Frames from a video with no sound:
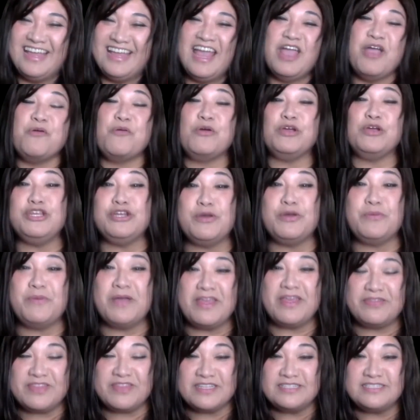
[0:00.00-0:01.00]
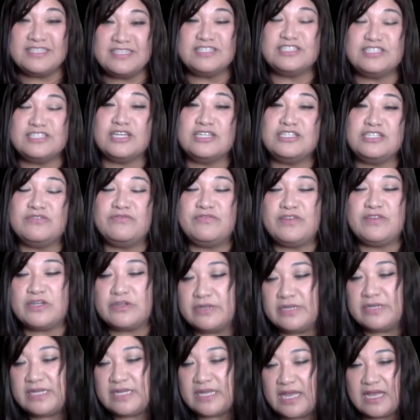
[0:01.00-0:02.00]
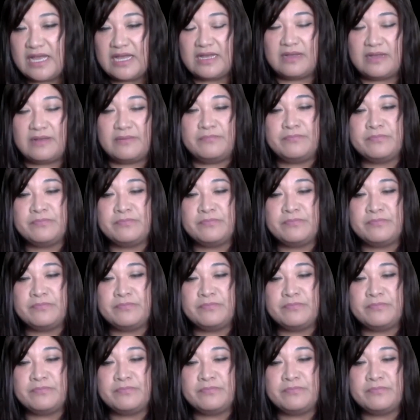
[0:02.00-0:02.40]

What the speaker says: Well, you know what? This is such a very uh,